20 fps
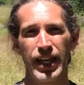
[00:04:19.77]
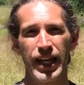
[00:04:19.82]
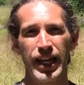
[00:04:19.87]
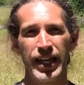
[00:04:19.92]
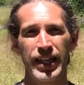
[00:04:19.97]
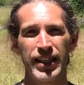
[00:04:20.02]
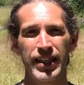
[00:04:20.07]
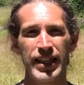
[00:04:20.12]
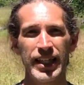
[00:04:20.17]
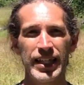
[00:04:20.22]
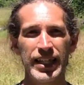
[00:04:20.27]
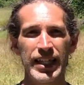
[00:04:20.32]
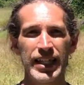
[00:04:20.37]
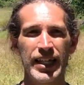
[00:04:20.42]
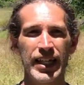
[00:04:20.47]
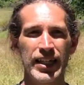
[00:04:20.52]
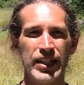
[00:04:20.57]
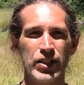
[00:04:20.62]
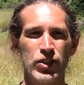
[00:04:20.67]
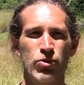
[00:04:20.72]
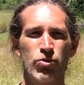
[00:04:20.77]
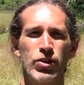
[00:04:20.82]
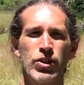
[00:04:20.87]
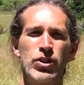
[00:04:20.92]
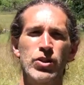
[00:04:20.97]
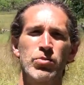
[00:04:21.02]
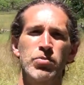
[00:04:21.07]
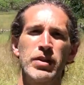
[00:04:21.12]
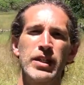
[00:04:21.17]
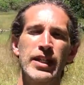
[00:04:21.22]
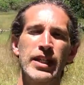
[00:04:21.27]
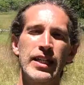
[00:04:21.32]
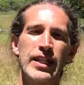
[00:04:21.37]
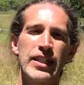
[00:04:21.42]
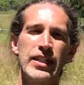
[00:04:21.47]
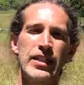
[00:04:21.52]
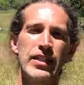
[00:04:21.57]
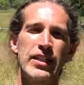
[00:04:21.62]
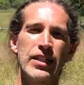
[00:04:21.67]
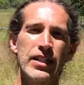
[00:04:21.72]
And leaky gut is where you
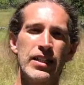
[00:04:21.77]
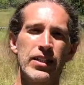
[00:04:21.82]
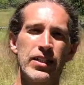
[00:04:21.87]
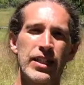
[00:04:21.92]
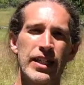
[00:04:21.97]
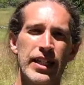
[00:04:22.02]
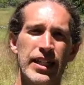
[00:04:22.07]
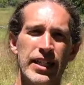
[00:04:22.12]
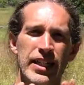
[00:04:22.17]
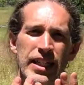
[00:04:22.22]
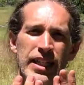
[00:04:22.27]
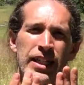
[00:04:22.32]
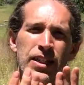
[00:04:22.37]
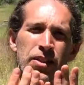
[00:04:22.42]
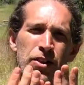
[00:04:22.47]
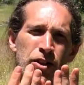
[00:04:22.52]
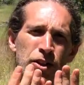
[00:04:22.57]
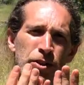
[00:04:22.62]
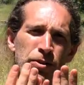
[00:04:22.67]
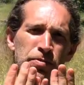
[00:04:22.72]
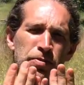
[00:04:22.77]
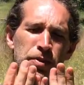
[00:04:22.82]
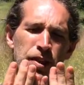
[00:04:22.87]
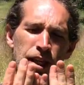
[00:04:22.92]
begin to get either